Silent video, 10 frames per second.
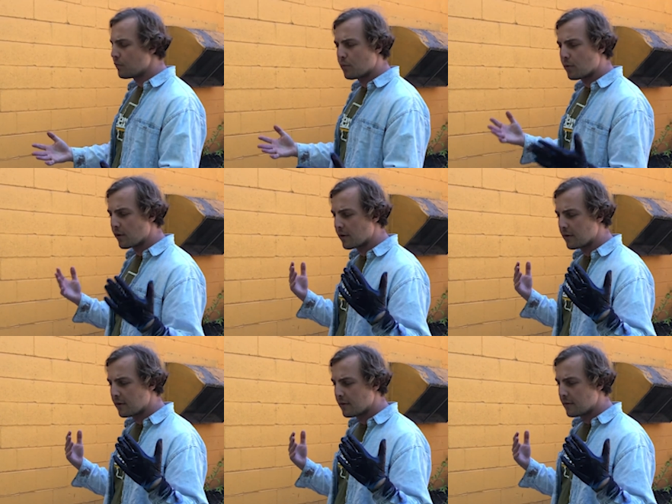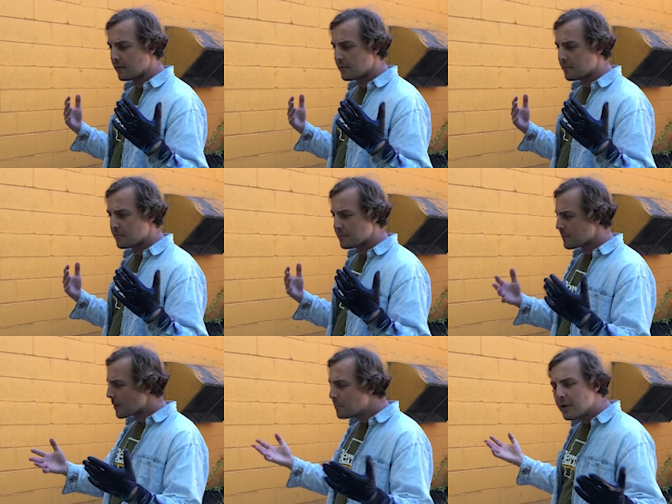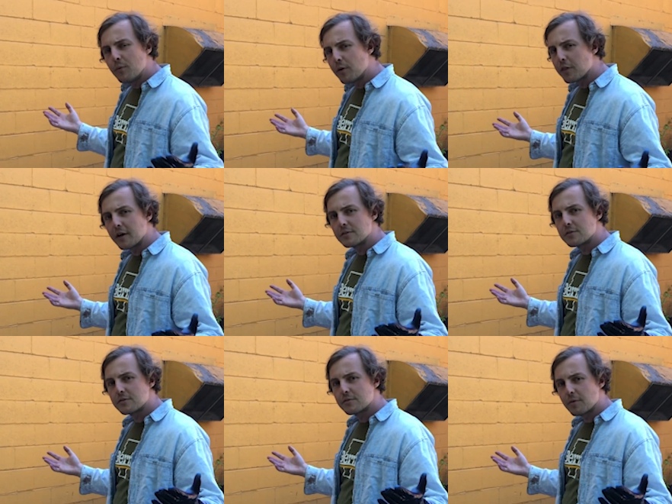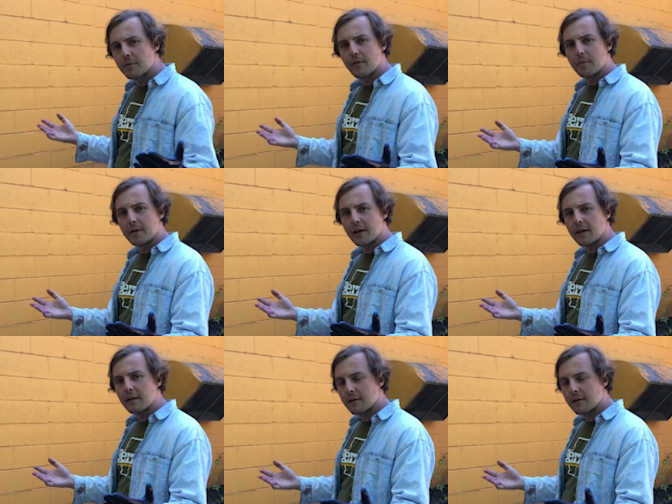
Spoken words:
for being with us from the very beginning.